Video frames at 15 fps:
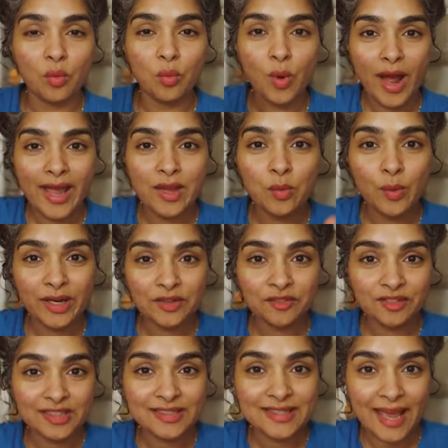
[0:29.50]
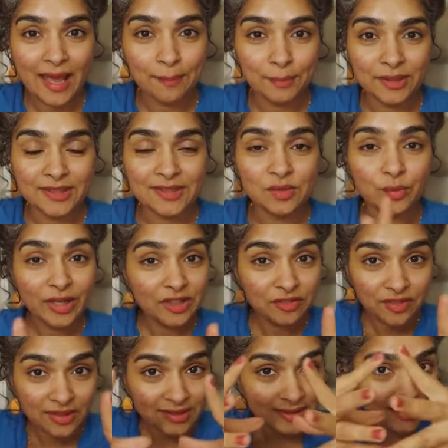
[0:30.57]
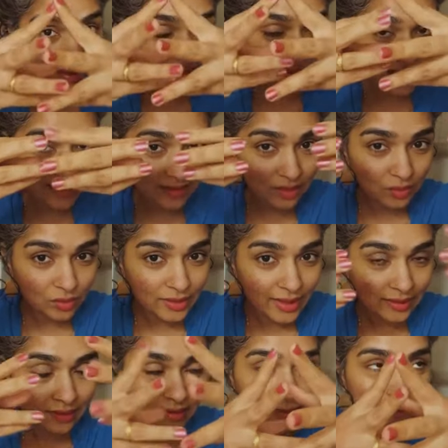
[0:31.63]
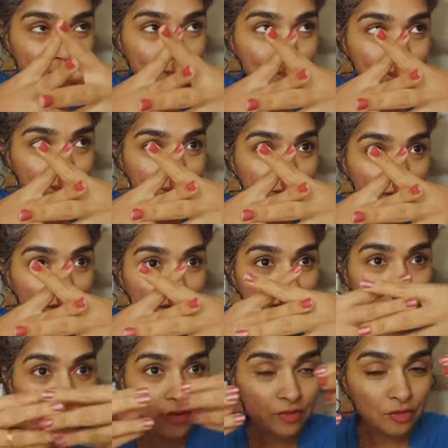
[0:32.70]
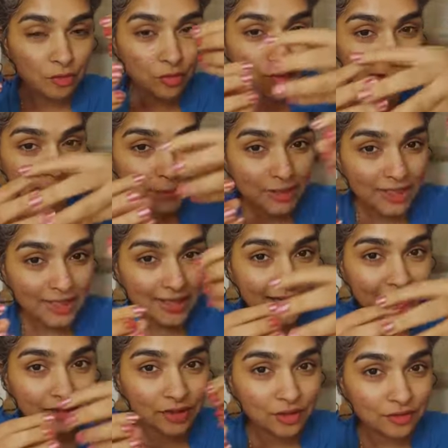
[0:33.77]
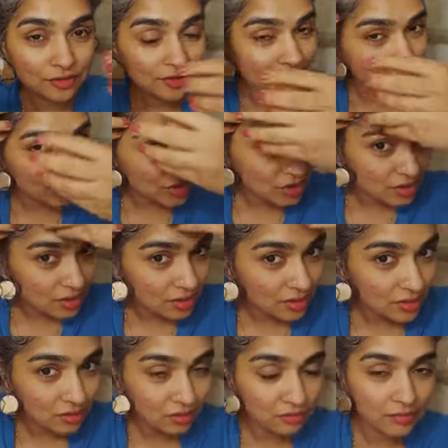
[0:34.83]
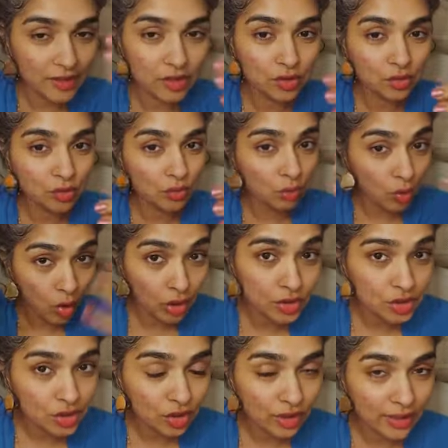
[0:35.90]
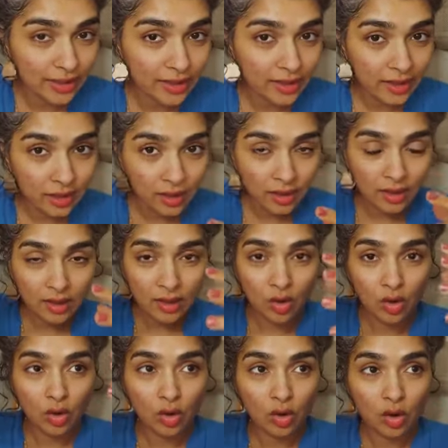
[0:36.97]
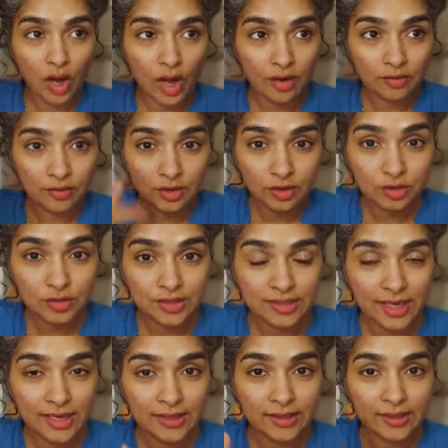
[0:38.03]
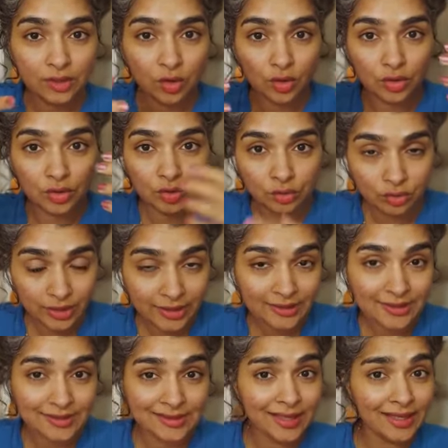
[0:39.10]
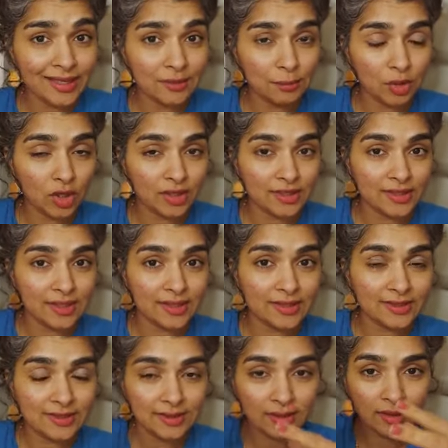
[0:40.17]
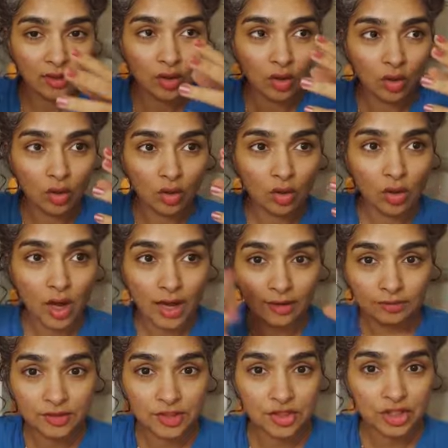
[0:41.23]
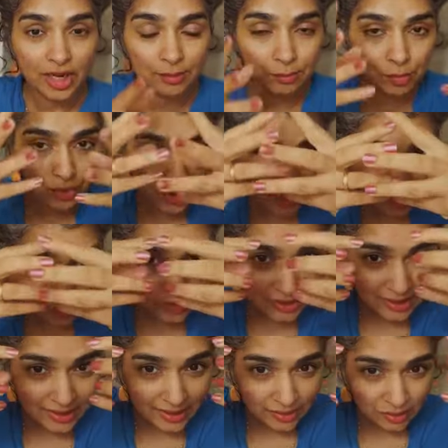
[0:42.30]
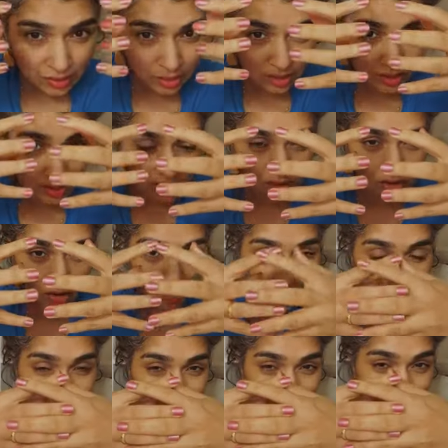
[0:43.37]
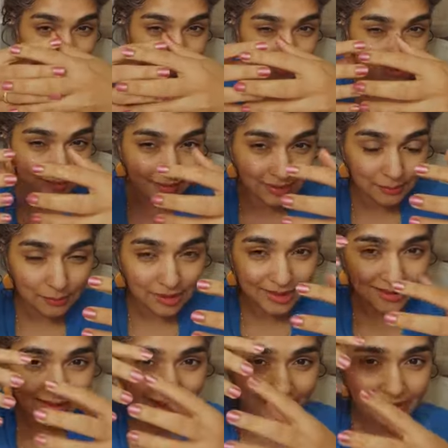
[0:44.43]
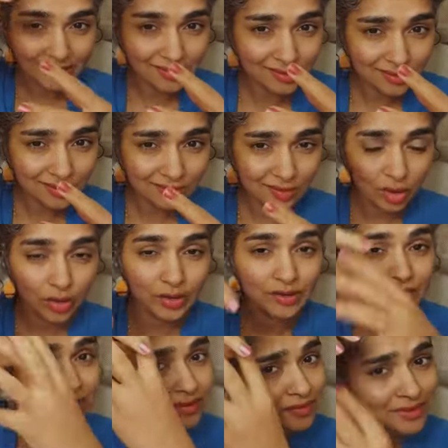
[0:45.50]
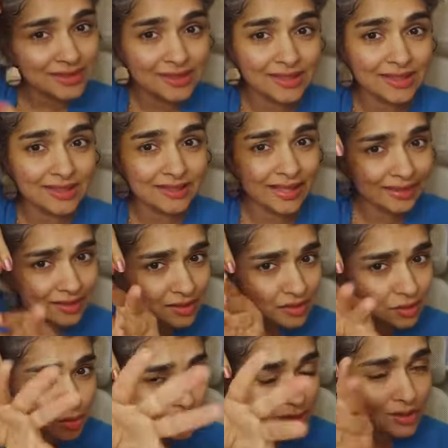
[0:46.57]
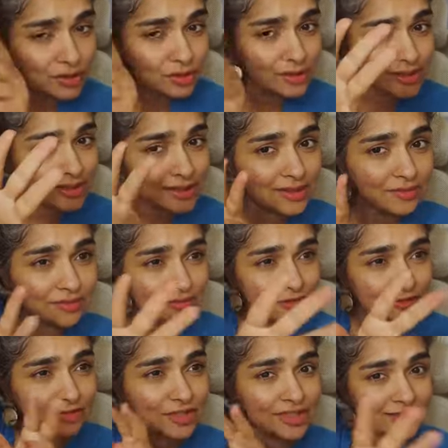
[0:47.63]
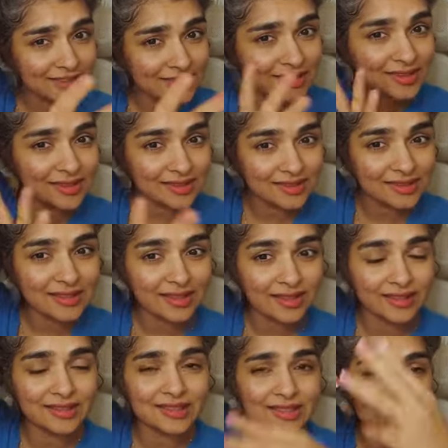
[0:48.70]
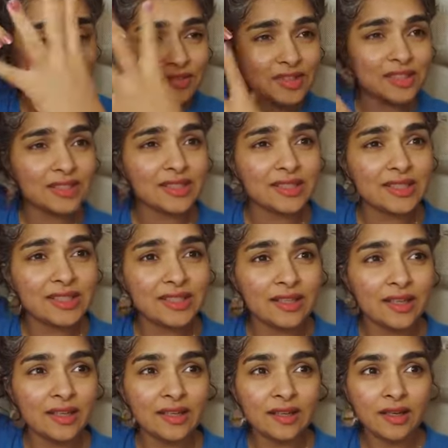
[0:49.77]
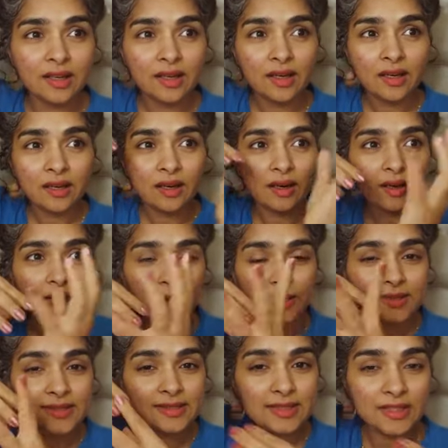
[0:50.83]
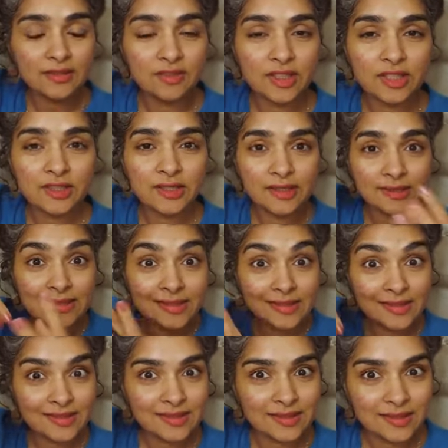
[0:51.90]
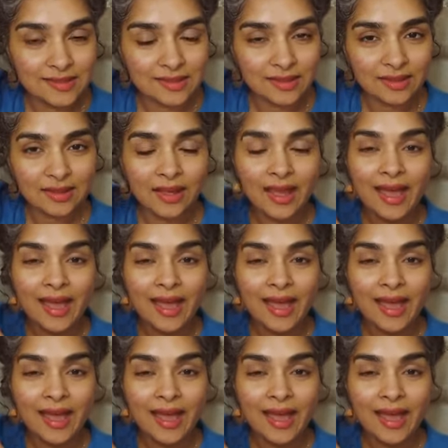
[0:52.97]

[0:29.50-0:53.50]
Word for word: Why wet frizz happens. Wet frizz is that, you know, that webby kind of texture when you wash your hair, or after you style it, or during the styling process, or after shampooing, you see that your hair gets extremely tangled, or even if it's detangled, you, you'll see frizz is there. It's never really uh, seaweed consistency.